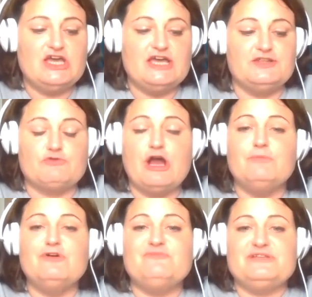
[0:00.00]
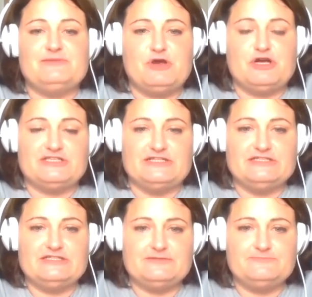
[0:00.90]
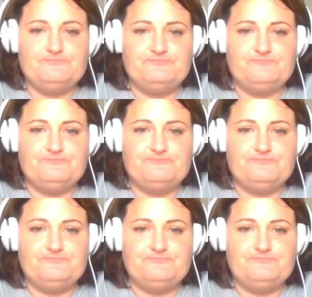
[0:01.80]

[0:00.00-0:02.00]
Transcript: in the realm of missing persons?